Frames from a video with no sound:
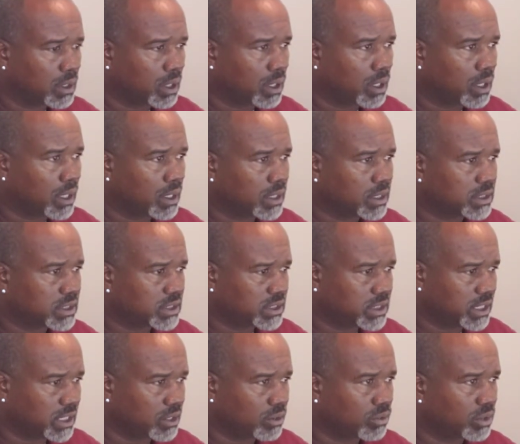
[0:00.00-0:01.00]
All right, let's
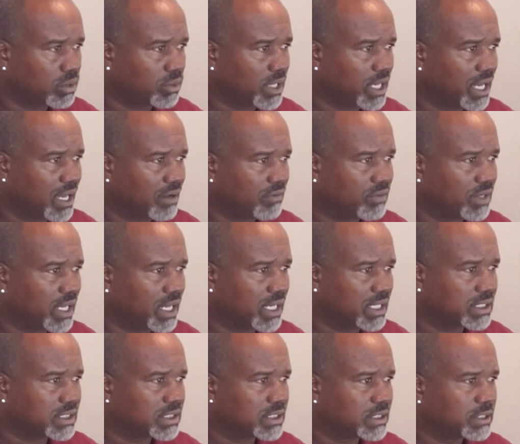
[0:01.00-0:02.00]
see. What do we have
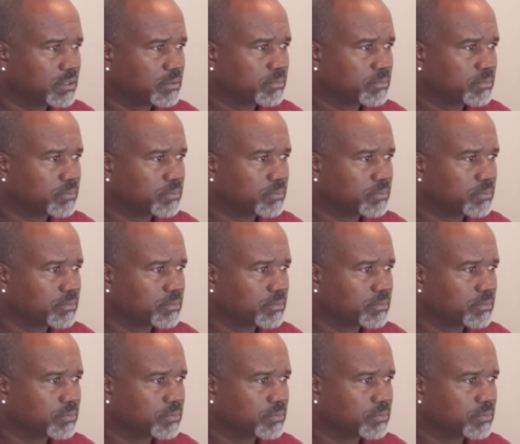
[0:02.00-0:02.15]
next?